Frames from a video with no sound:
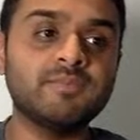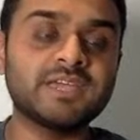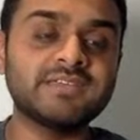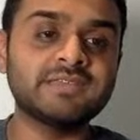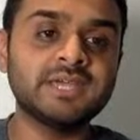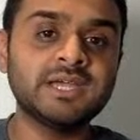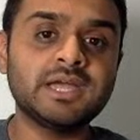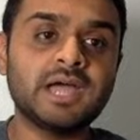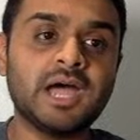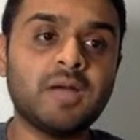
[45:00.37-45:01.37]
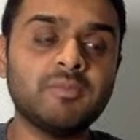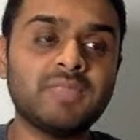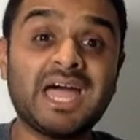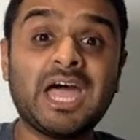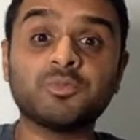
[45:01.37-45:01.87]
because
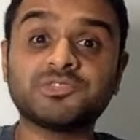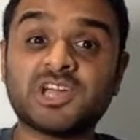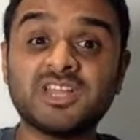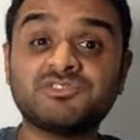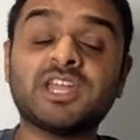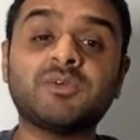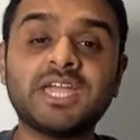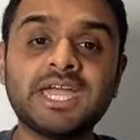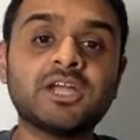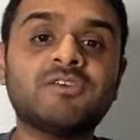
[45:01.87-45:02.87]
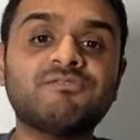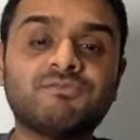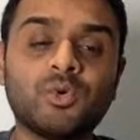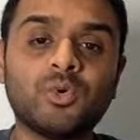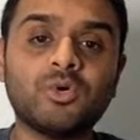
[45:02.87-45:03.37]
that helps to kind of generate income
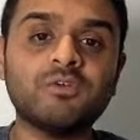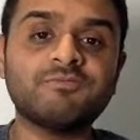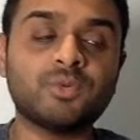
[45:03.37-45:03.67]
for